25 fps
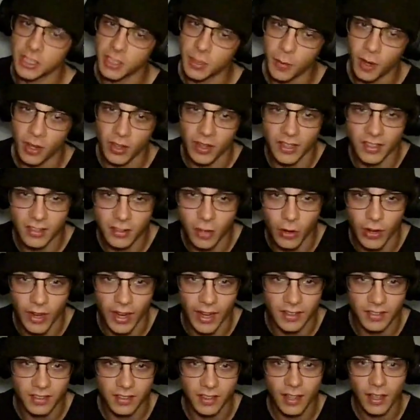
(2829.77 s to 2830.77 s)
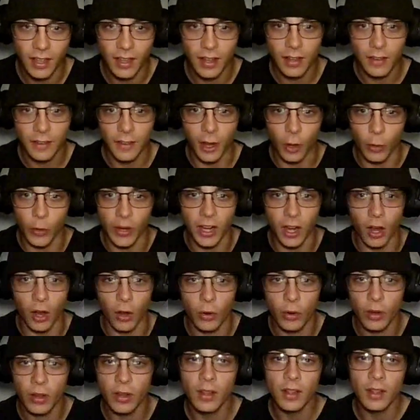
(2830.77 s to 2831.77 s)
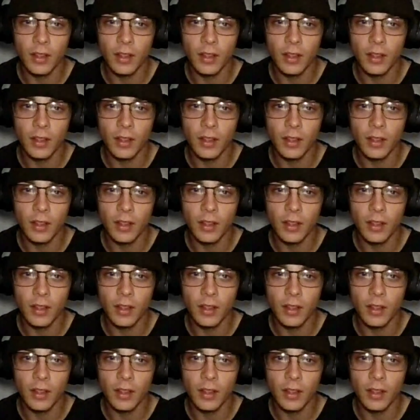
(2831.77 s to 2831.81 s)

Come on, let's go, guys. There we go.